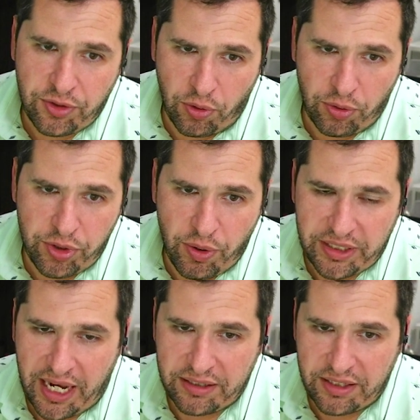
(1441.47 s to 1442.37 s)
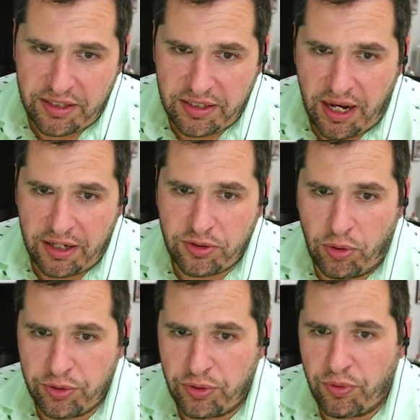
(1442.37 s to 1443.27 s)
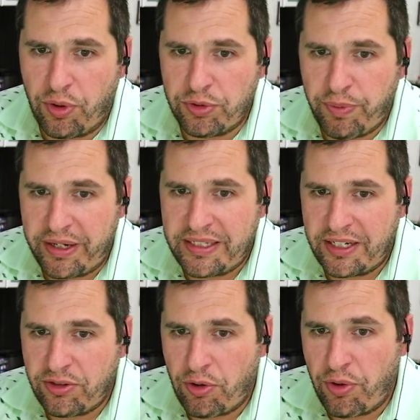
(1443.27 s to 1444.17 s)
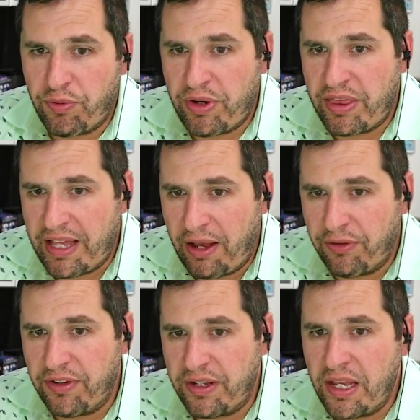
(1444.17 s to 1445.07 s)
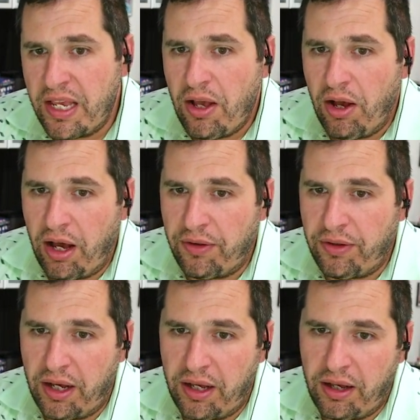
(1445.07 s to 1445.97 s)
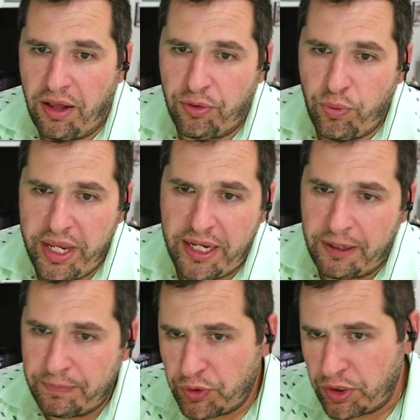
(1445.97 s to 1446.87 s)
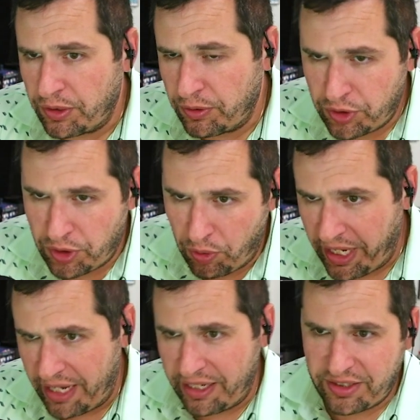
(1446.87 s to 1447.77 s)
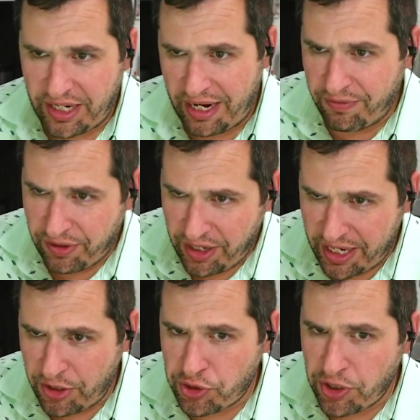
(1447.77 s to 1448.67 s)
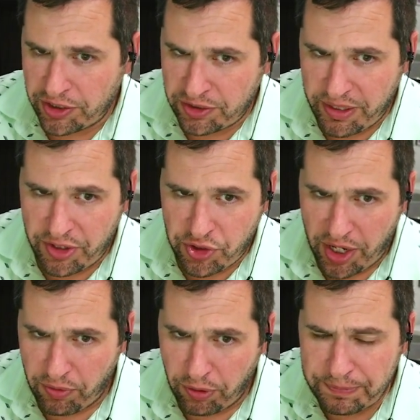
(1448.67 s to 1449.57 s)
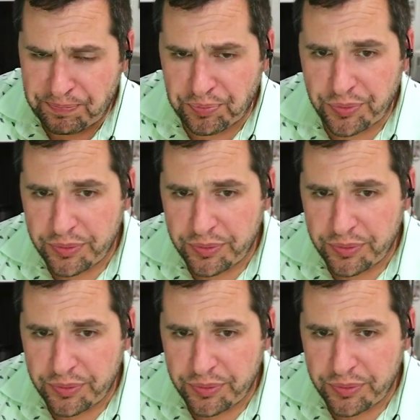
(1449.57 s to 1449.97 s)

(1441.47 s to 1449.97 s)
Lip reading: Total U.S. gasoline stocks also rose by 603,000 on the week. So again, it's kind of an adjustment in general.